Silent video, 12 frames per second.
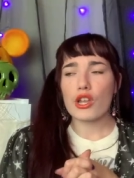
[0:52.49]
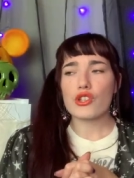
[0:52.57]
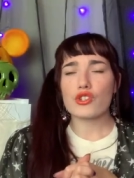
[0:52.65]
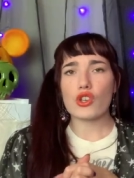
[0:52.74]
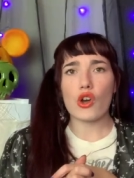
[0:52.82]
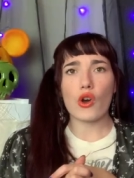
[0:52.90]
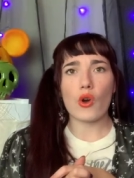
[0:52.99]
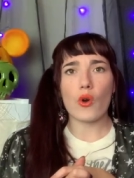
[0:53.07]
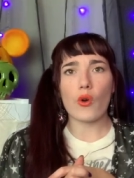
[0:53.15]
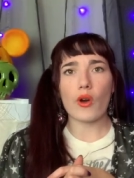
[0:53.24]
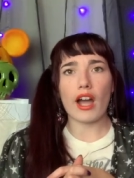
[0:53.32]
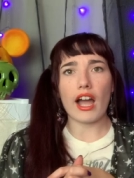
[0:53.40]

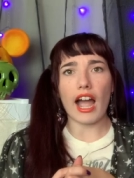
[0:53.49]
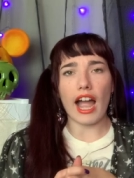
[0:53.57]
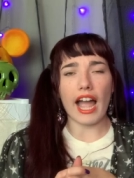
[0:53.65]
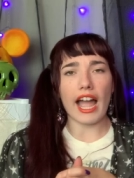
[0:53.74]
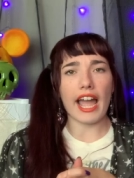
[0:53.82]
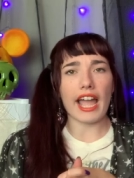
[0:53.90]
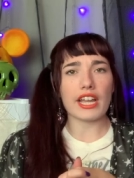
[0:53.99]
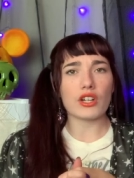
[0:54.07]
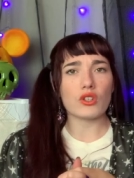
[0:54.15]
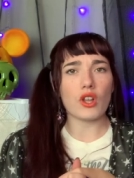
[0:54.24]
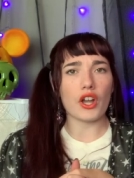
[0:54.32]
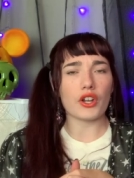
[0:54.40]
So I no
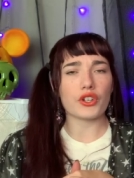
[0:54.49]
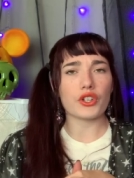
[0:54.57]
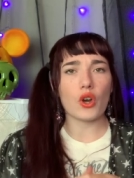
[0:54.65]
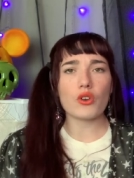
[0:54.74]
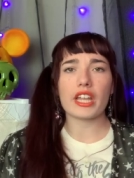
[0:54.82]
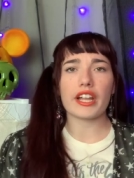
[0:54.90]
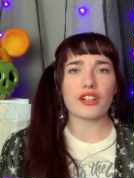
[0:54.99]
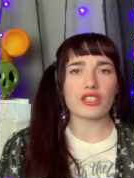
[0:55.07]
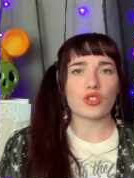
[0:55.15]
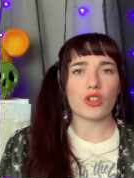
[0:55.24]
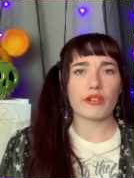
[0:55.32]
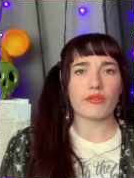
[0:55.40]
longer go there to
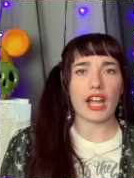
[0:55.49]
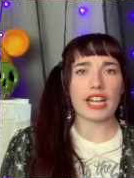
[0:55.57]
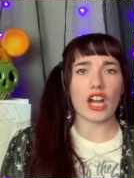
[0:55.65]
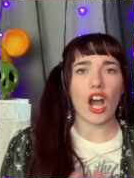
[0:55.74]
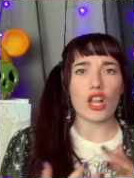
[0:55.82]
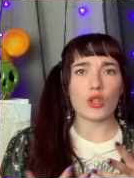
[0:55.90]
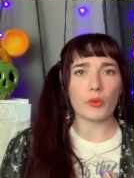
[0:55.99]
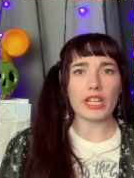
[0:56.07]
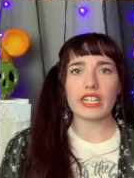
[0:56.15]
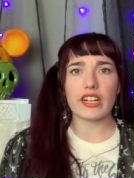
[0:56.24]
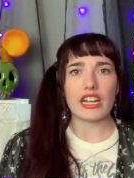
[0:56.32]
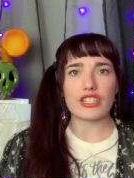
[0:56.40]
try to find a Halloween
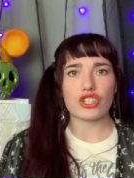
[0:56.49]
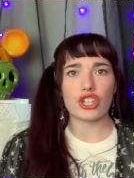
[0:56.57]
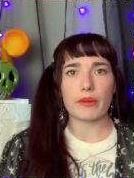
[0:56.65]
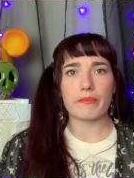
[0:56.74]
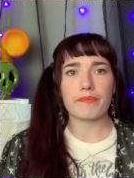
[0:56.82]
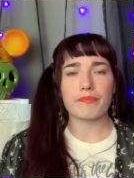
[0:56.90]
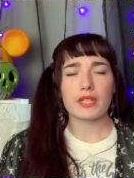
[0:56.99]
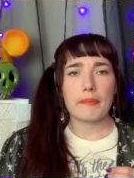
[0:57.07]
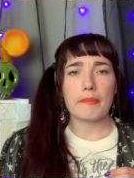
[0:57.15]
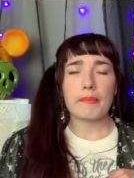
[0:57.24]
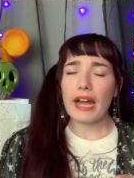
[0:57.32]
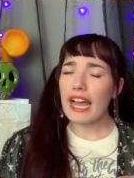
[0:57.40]
costume.
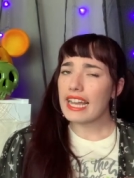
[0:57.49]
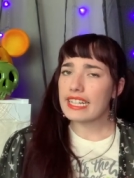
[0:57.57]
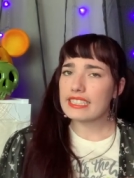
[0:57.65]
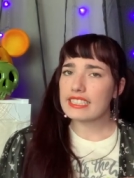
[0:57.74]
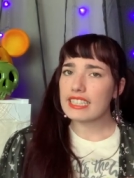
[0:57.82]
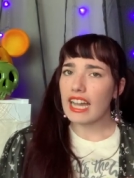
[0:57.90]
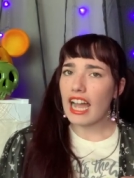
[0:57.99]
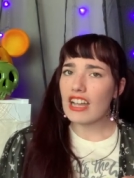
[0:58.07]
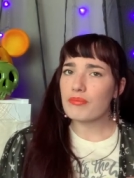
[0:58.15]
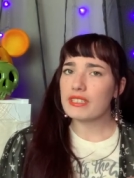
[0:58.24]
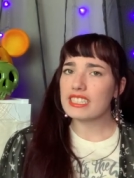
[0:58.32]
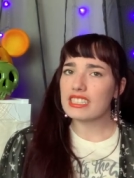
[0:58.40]
But I've
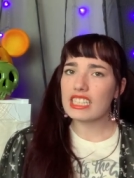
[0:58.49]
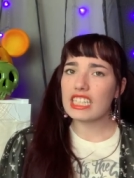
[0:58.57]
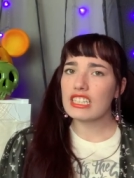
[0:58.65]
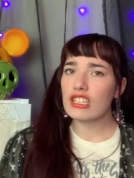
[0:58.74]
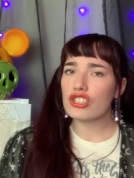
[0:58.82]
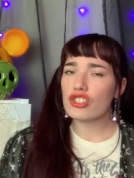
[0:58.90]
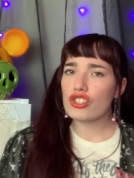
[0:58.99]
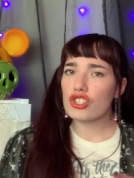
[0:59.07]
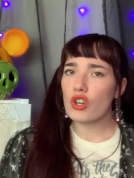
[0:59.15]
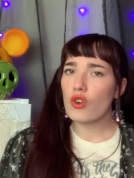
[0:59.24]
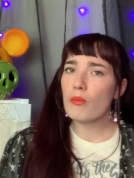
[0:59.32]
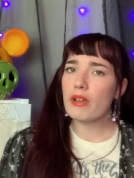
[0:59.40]
been seeing
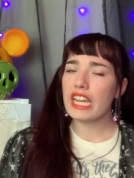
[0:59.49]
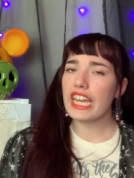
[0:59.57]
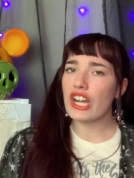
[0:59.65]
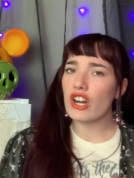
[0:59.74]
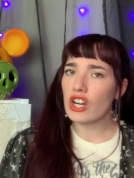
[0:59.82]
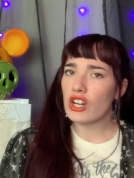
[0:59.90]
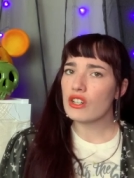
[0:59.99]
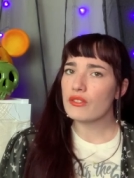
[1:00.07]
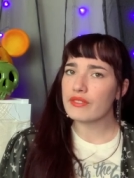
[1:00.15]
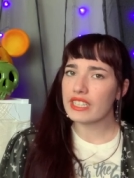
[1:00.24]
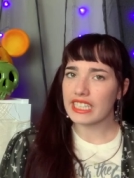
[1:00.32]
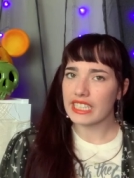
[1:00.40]
so many haul
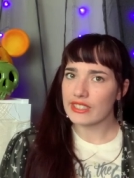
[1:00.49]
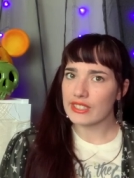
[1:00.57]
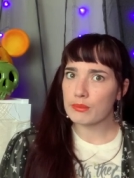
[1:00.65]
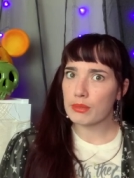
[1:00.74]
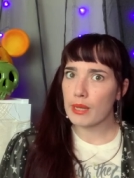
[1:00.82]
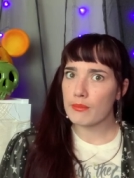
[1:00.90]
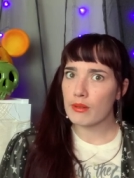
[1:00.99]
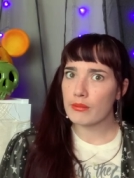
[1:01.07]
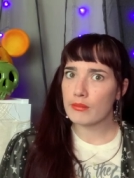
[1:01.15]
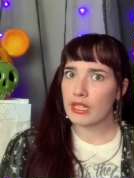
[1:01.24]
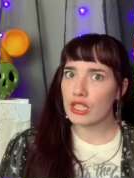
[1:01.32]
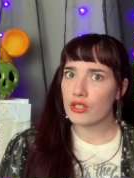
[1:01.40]
videos pop up
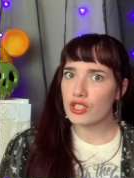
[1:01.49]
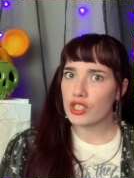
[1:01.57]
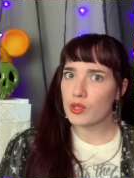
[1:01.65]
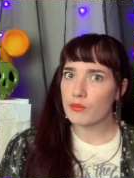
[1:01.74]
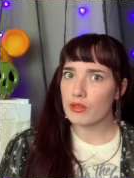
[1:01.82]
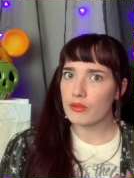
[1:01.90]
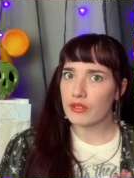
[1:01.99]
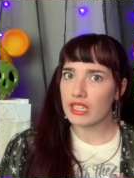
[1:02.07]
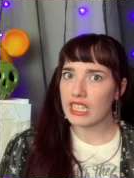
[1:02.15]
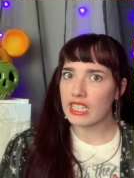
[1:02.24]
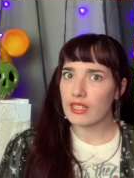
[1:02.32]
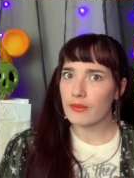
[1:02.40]
on my YouTube
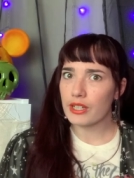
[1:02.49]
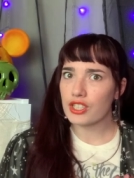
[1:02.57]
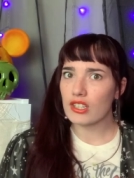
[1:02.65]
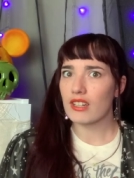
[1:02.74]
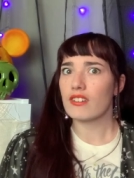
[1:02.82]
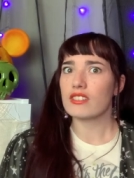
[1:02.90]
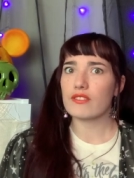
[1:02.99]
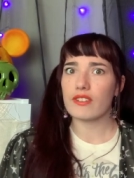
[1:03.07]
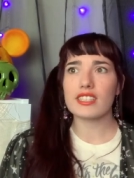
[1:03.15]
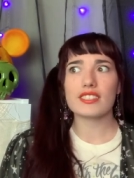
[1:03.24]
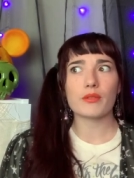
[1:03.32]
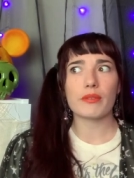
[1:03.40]
feed, which I've also
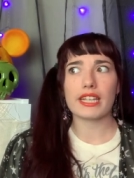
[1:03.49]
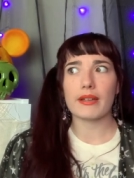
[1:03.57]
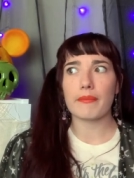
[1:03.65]
found so many